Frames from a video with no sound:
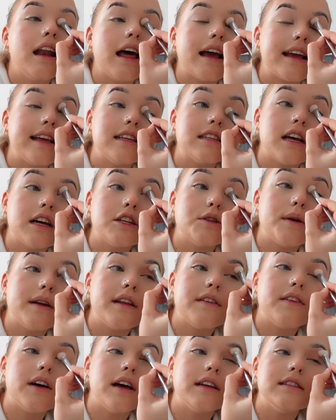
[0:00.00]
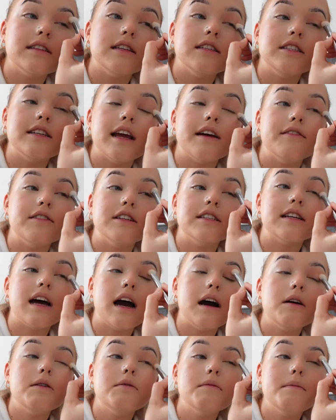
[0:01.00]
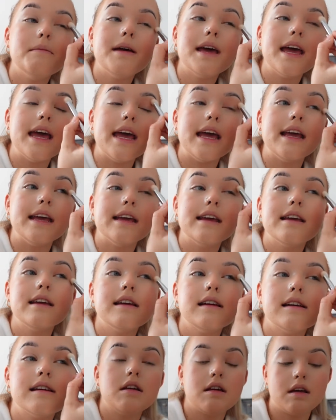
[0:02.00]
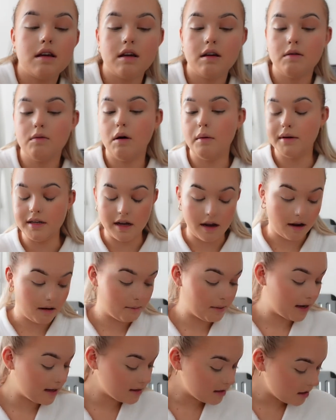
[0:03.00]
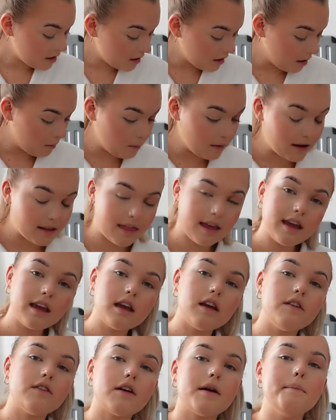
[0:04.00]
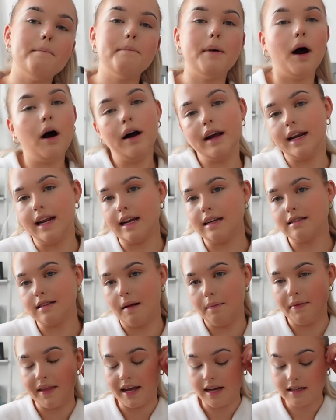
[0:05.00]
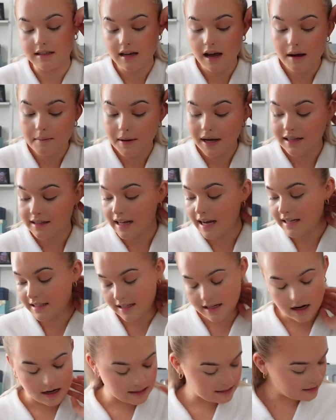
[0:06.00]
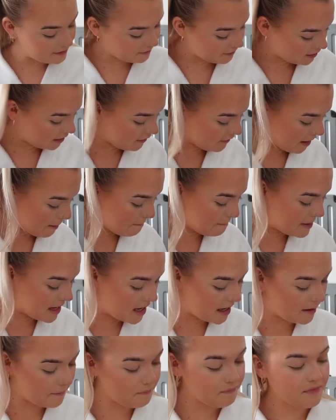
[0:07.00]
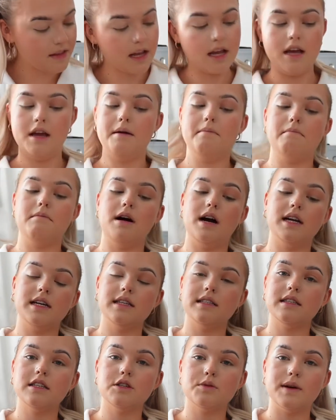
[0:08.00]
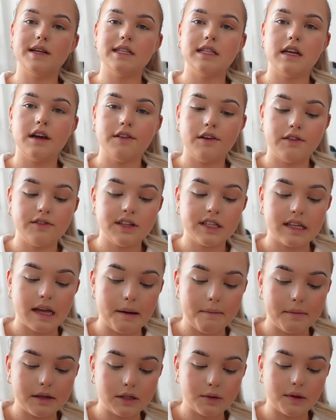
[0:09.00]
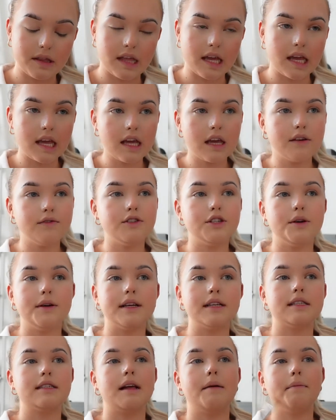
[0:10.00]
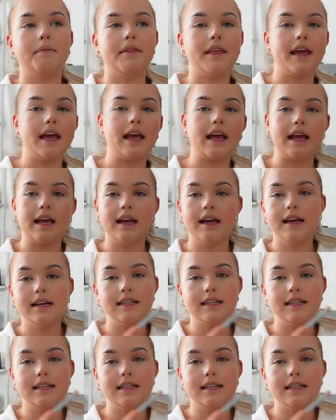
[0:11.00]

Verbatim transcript: like it's her 21st this year and tell me what we're doing because i don't know we're thinking of combining something because her birthday's the 19th of november mine is the 20th of december so we're thinking of doing something